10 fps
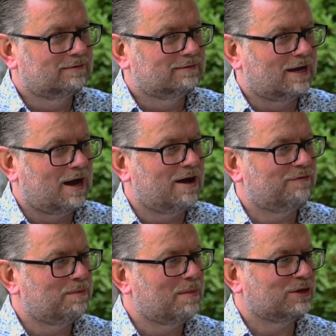half
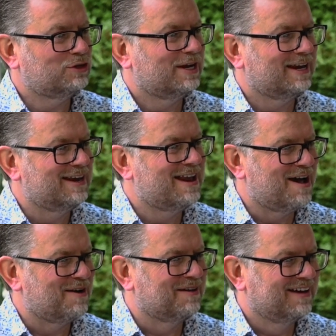imagine it
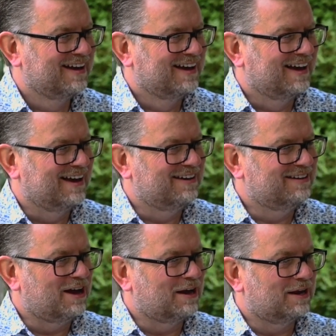now, and
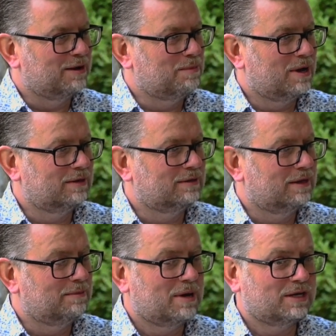I can
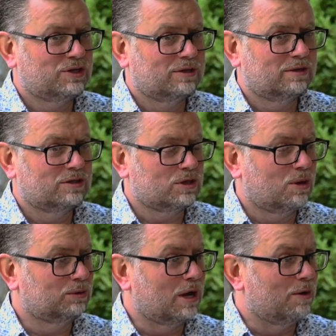imagine the sold
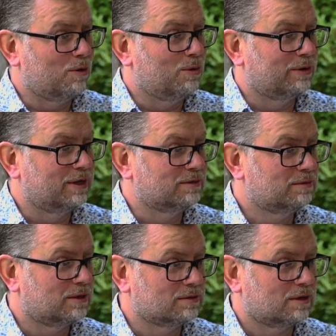out audience
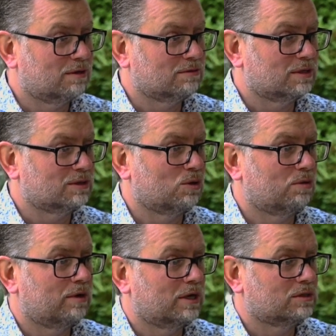because the concert's
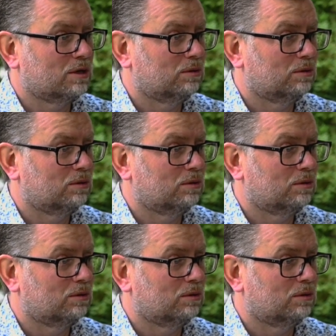already sold out.